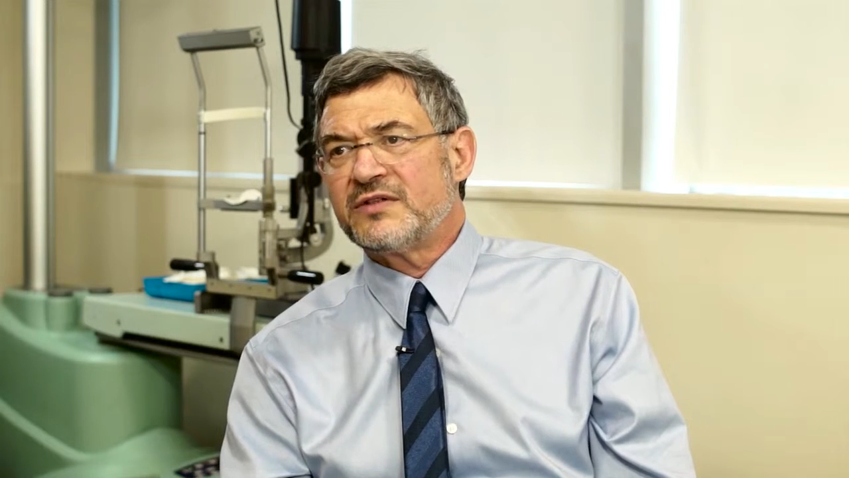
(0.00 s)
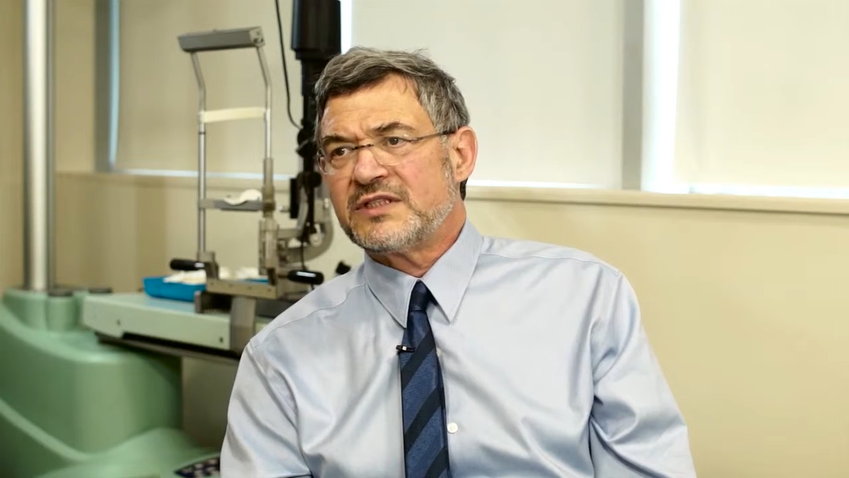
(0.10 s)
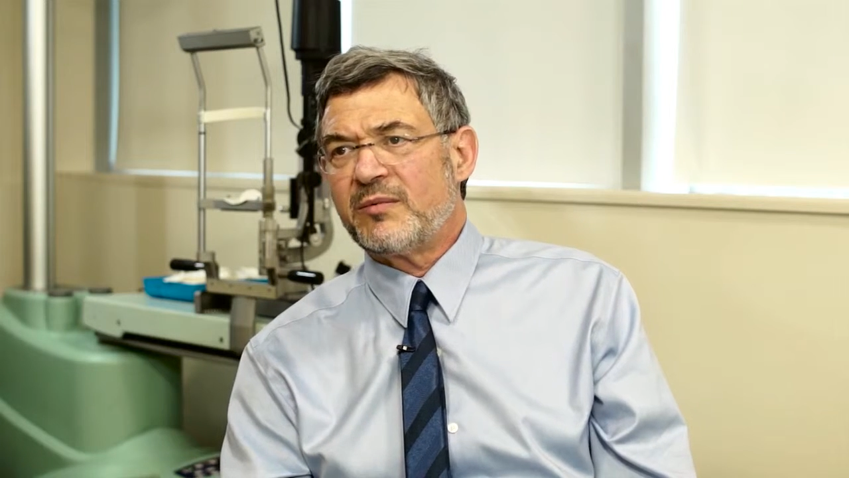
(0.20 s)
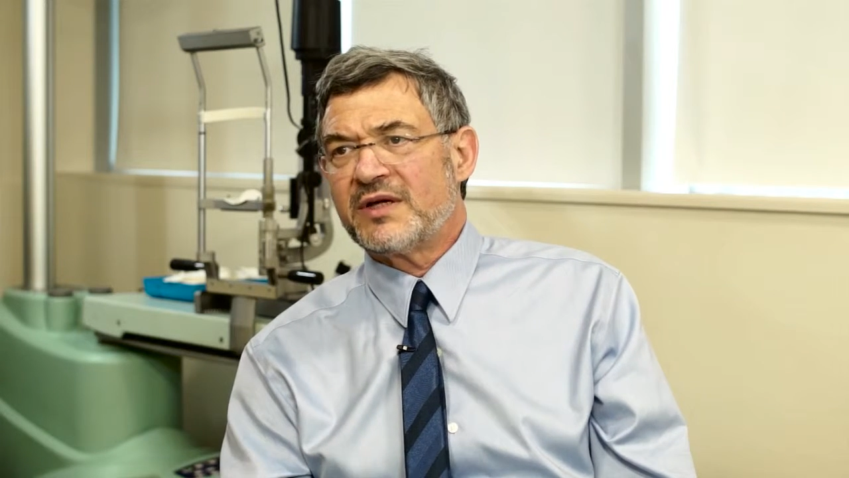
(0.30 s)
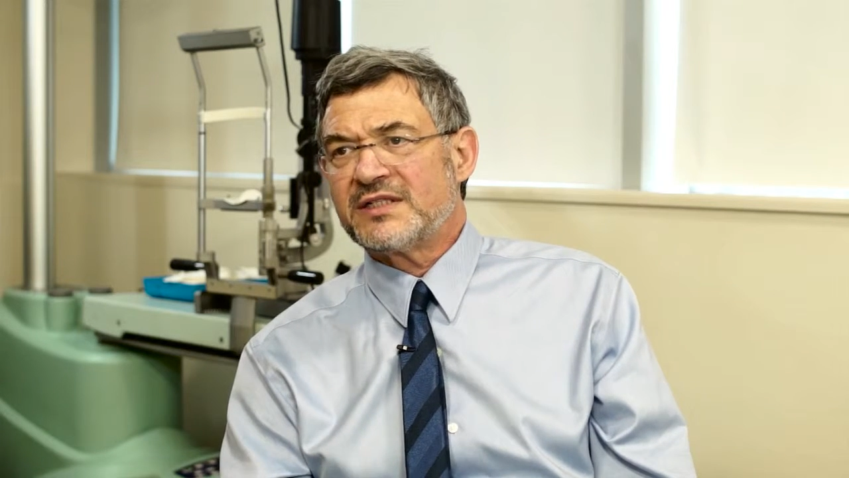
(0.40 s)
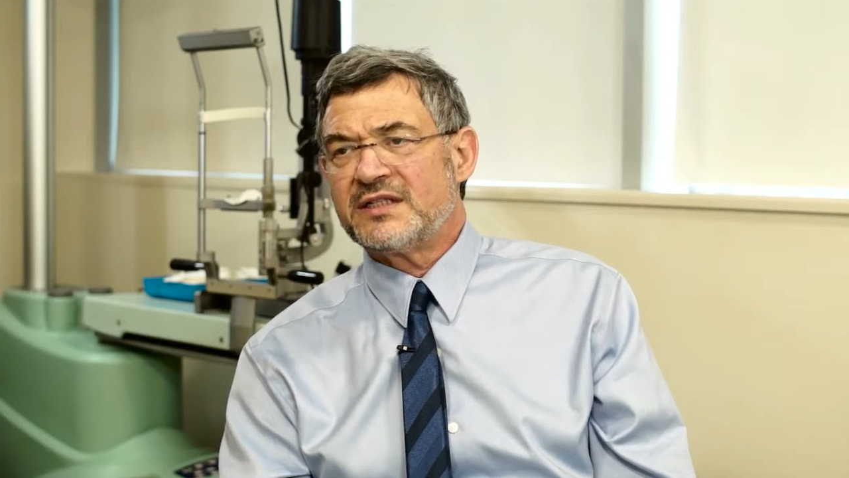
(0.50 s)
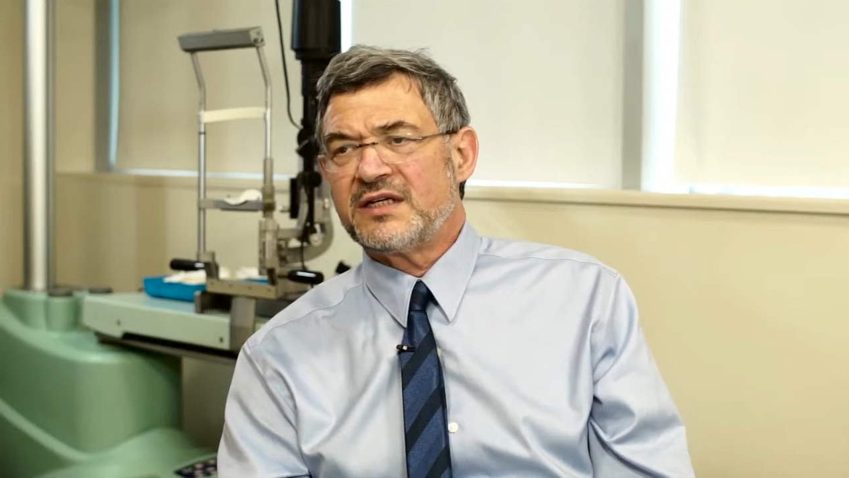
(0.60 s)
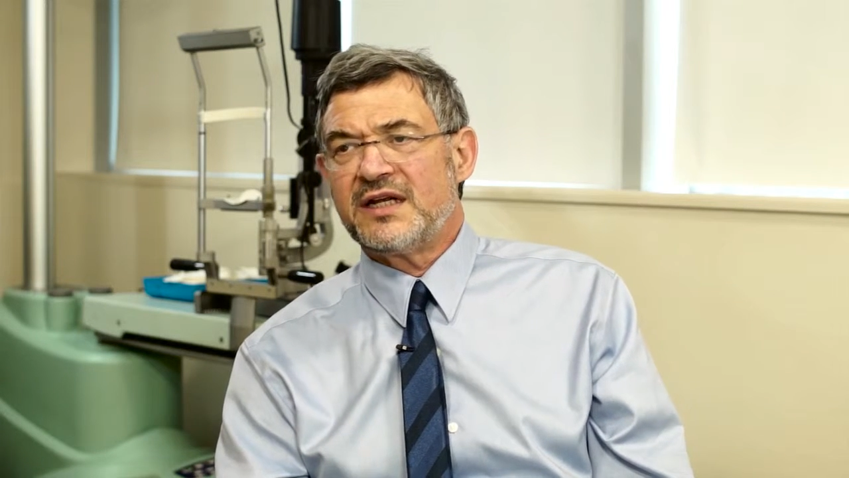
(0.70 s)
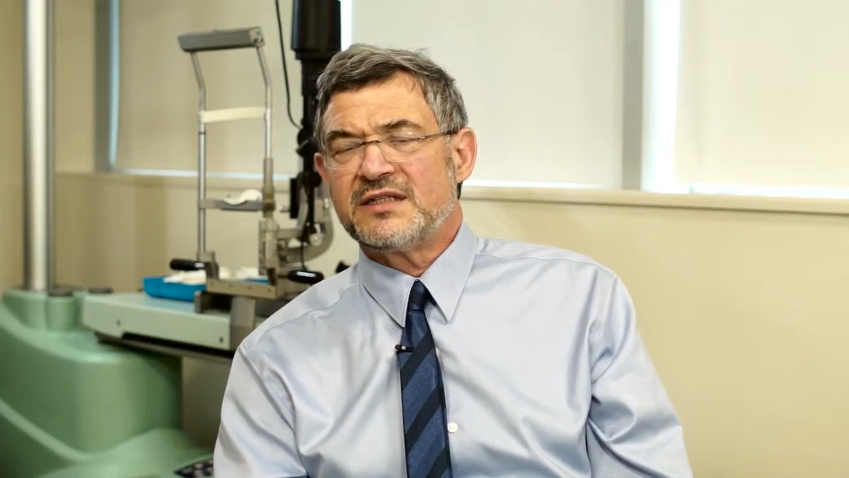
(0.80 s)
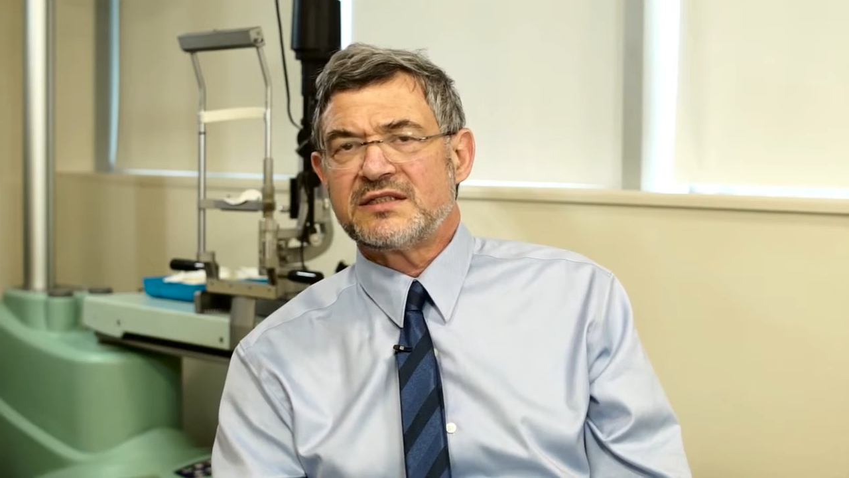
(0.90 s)

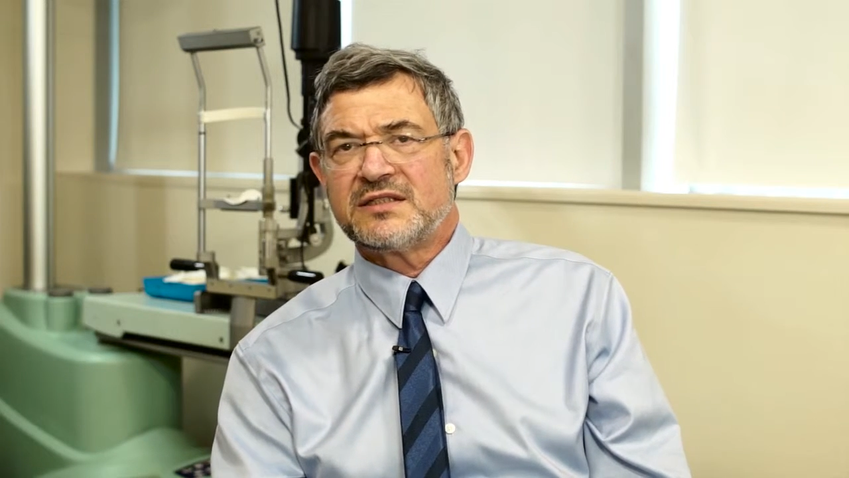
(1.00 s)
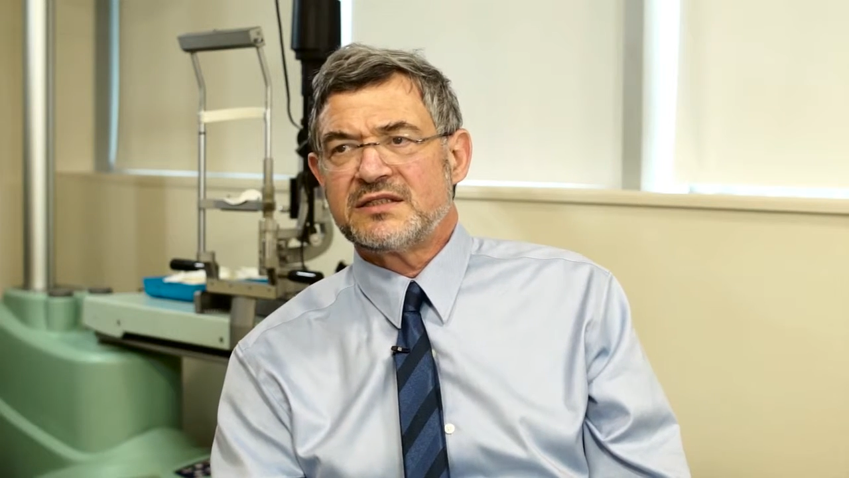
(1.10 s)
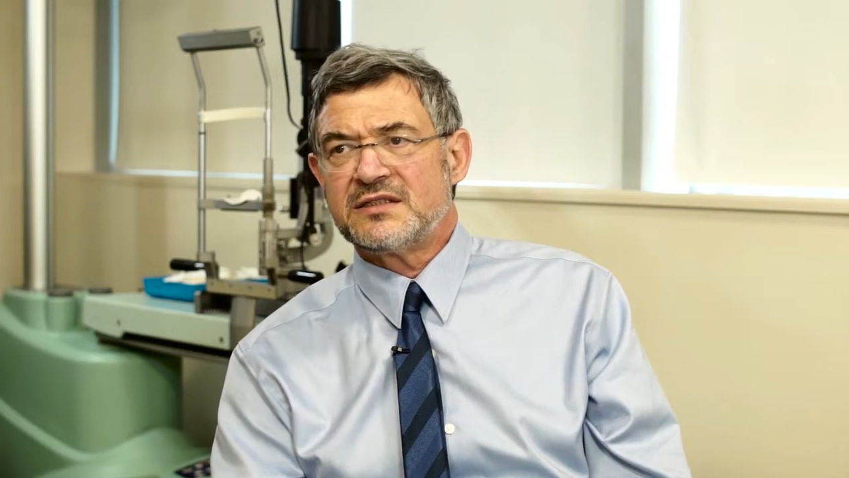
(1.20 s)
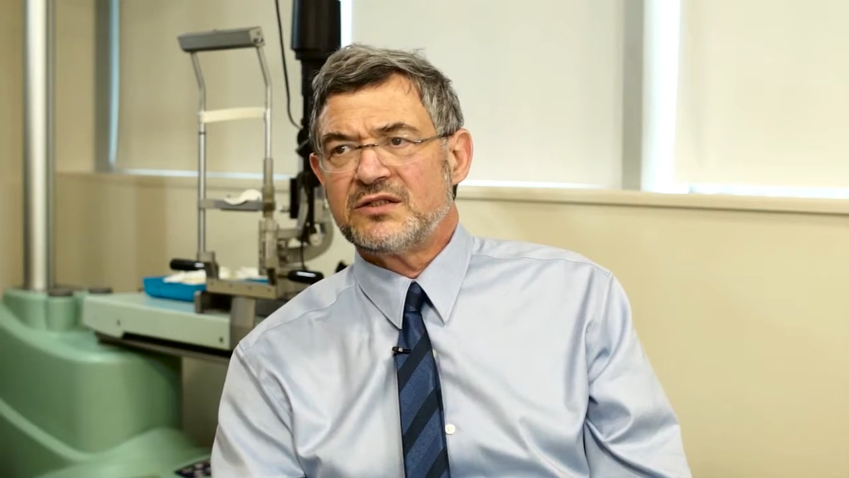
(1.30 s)
subluxated lenses